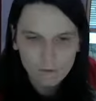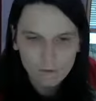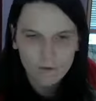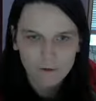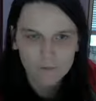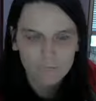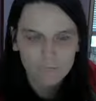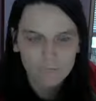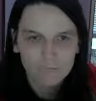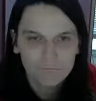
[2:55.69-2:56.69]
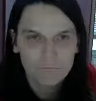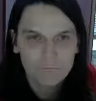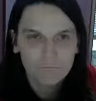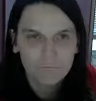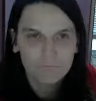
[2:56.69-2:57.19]
you know,
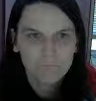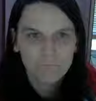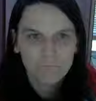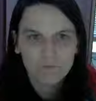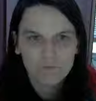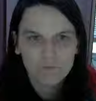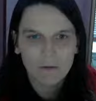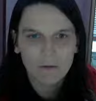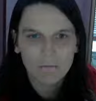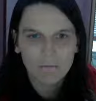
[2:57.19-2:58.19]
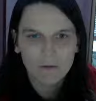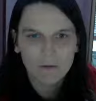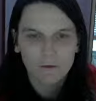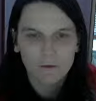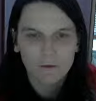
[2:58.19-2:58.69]
but I'm just one
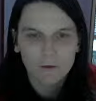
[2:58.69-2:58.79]
person.